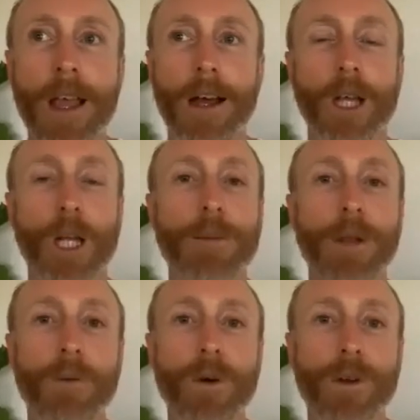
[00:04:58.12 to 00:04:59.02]
a lot of people I
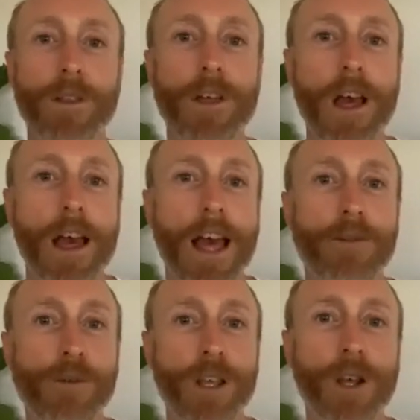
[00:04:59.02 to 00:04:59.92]
work with have
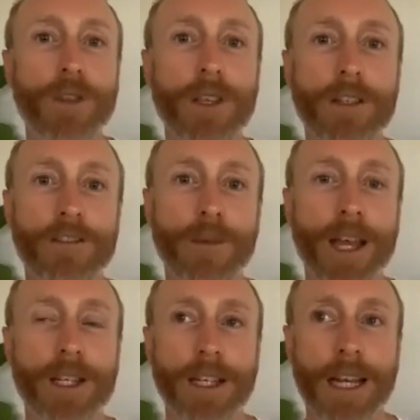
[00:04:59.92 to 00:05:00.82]
already heard this
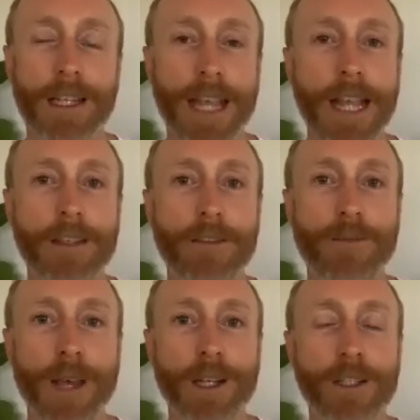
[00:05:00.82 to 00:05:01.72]
information, understand this
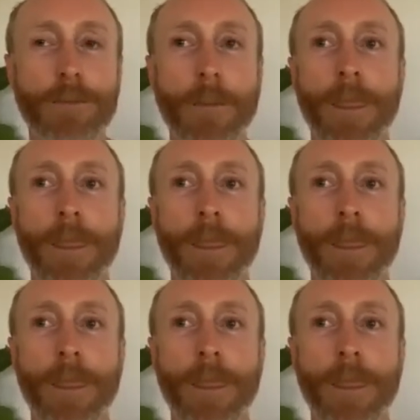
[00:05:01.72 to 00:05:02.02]
information.